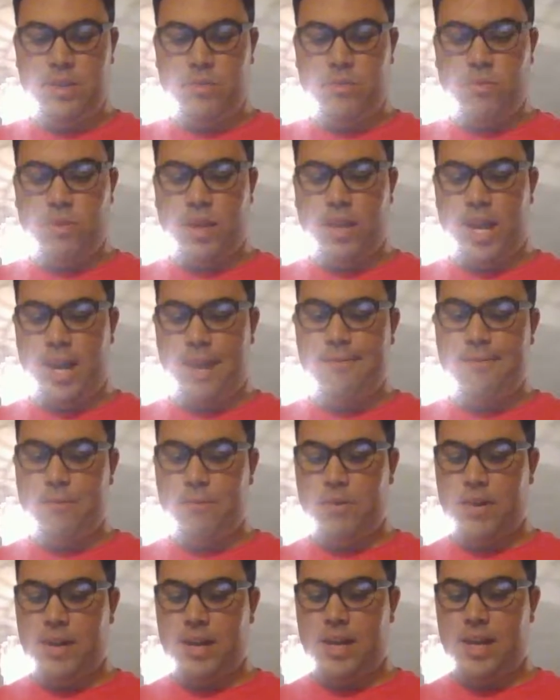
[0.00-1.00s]
with a knife in
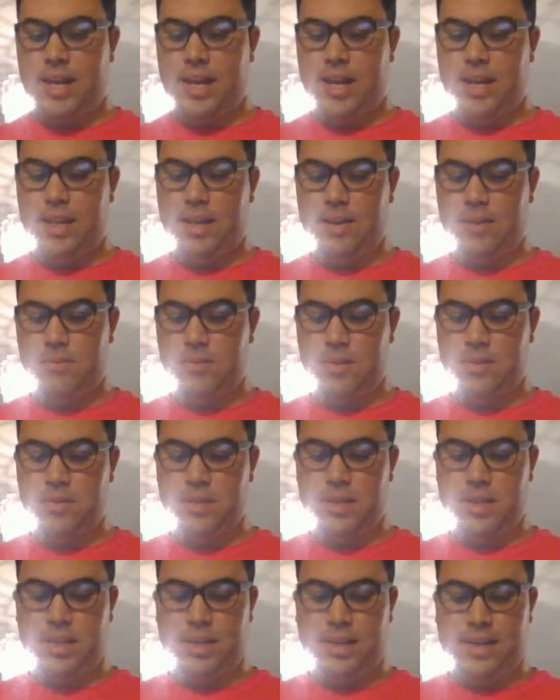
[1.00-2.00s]
one hand and a rose
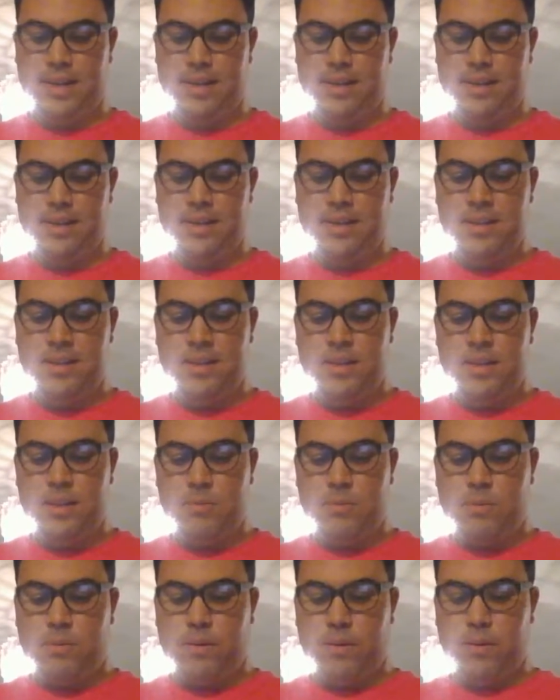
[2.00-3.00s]
in the other.
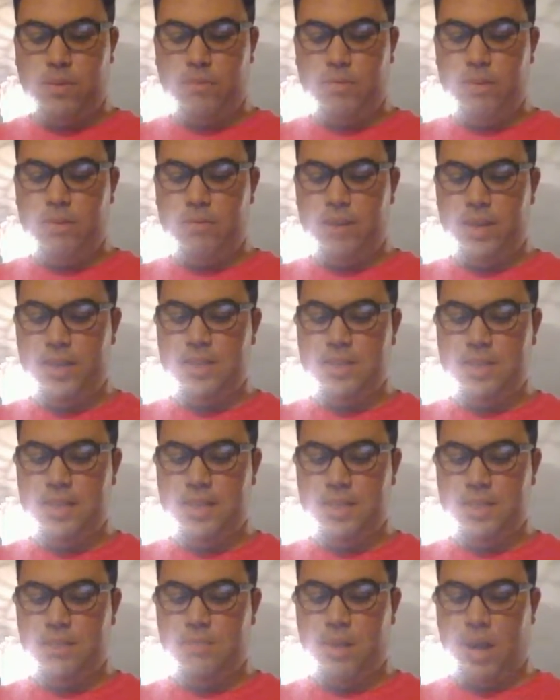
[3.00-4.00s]
Blowing three-ways
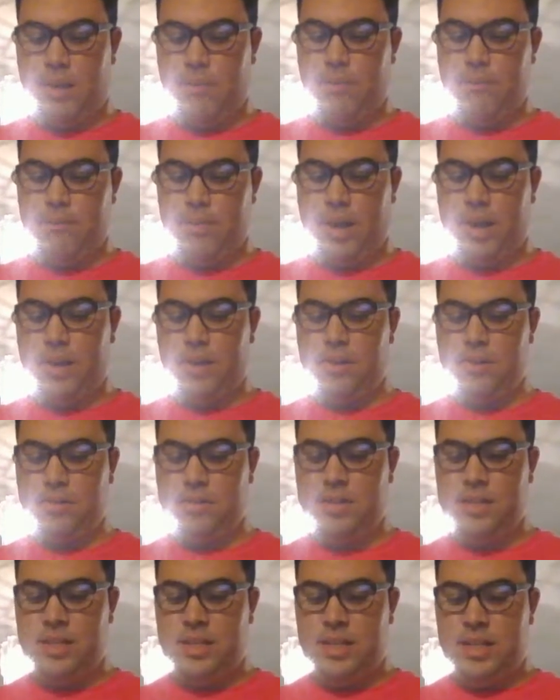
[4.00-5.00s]
dicks, popping
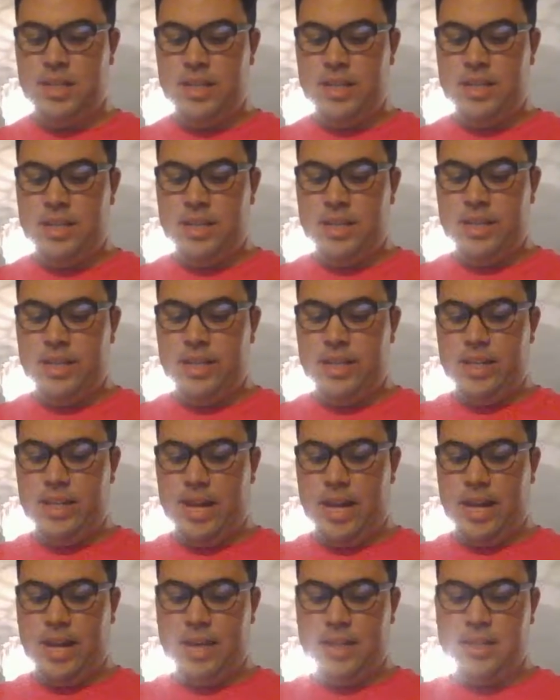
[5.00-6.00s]
bottles in the
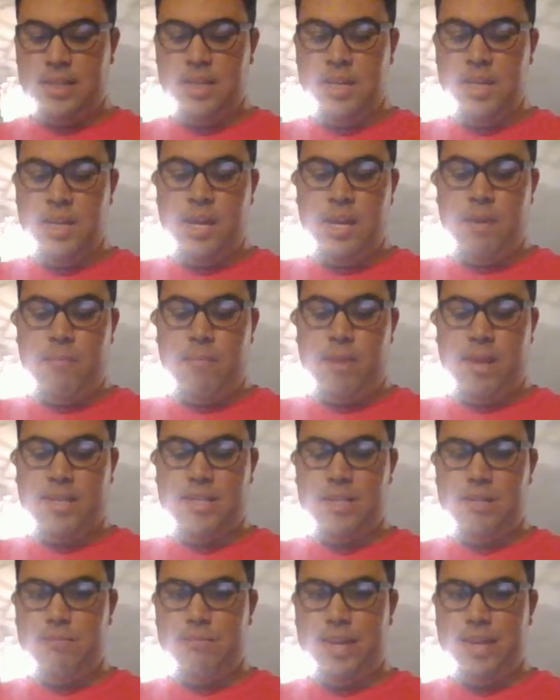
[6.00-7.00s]
ass.
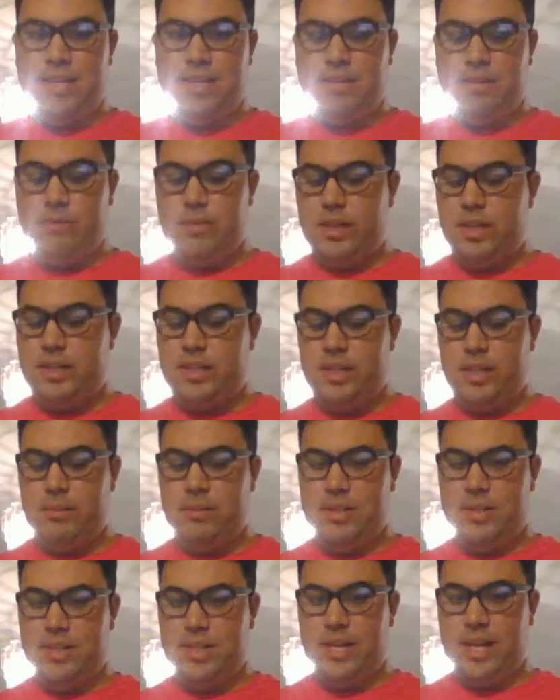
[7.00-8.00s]
Masturbation with a
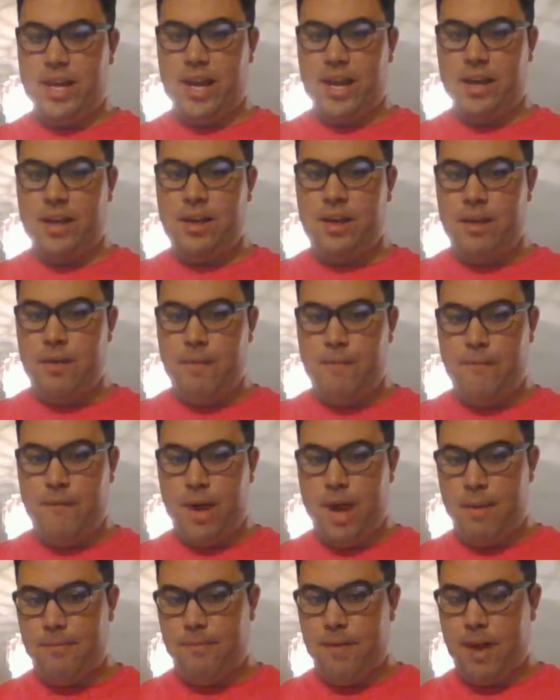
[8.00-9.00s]
semen snack.
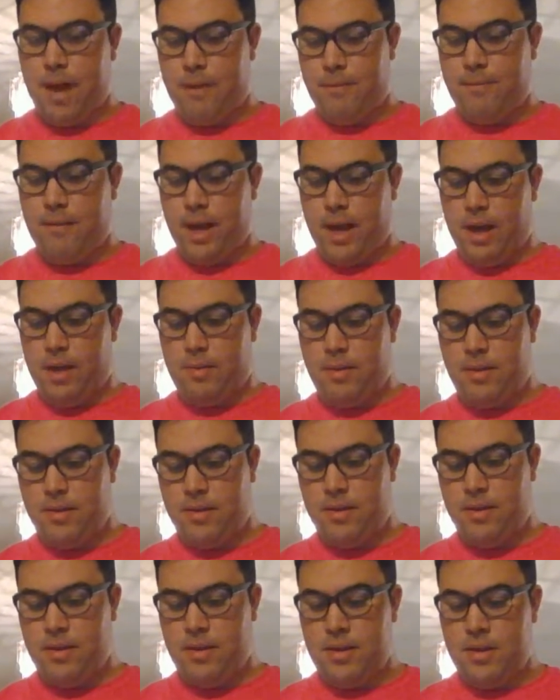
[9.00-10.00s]
Fap.
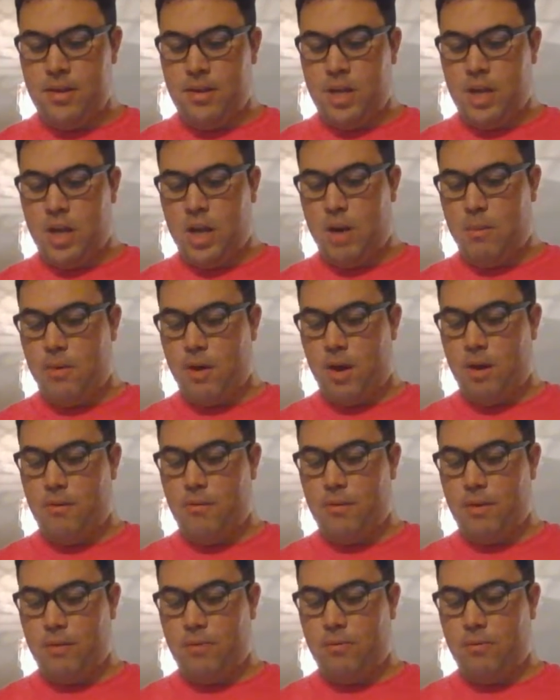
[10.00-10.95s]
Come all over the